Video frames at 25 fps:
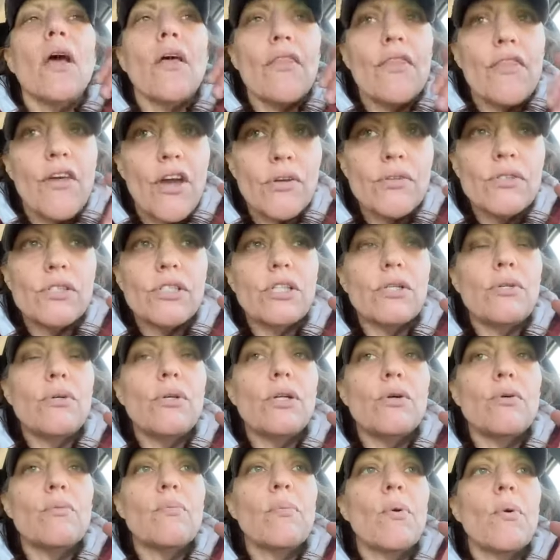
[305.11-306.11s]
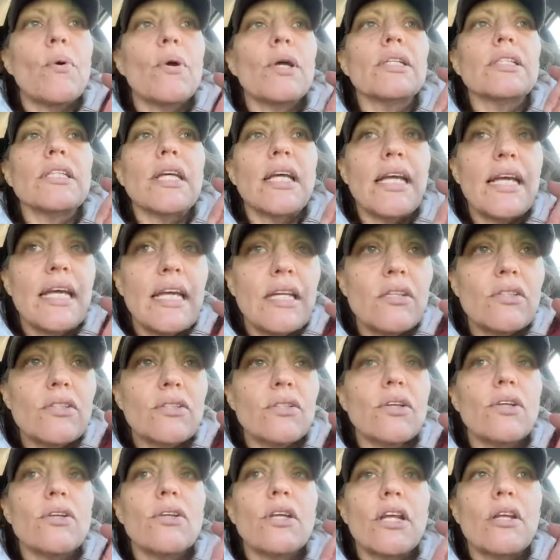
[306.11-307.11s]
And those two little boys are
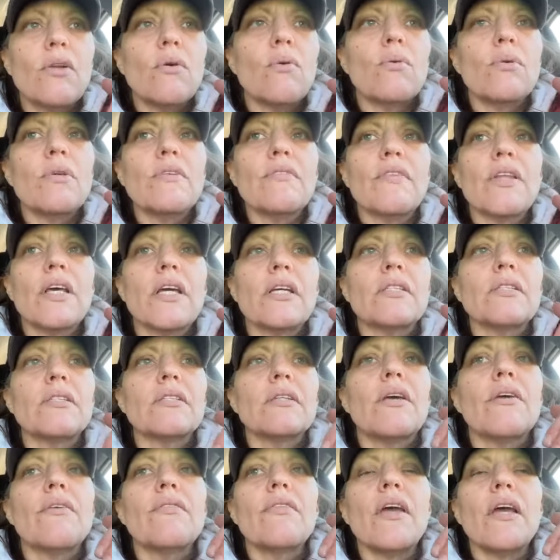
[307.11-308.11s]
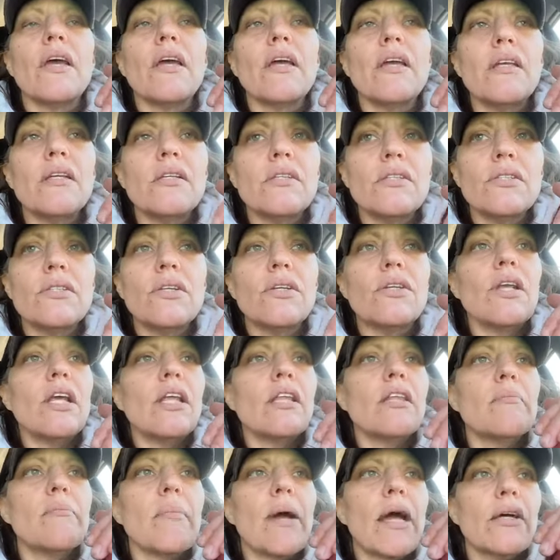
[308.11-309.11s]
innocent in all of this. They're innocent
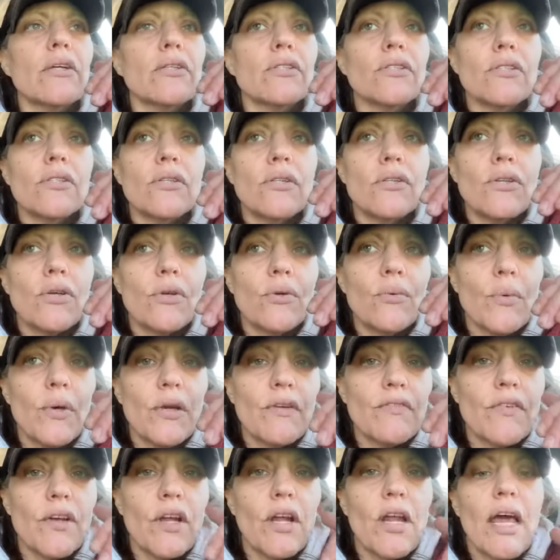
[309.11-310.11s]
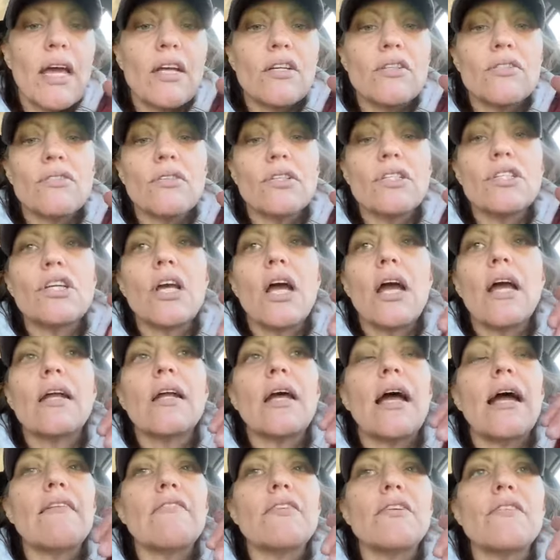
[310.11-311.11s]
in the matters to do with Elijah and
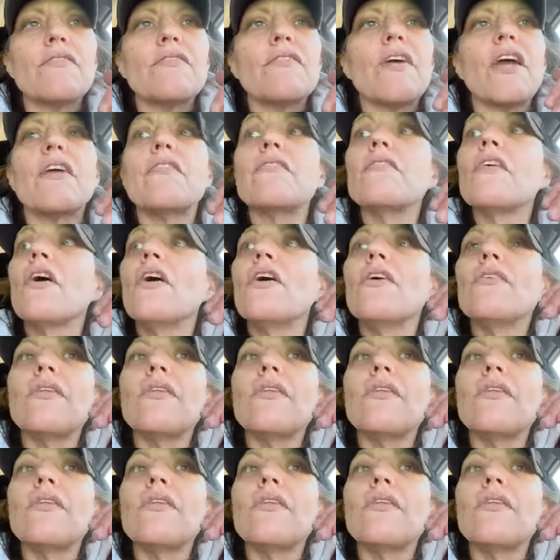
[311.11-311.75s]
Shai, Aaron and Faith.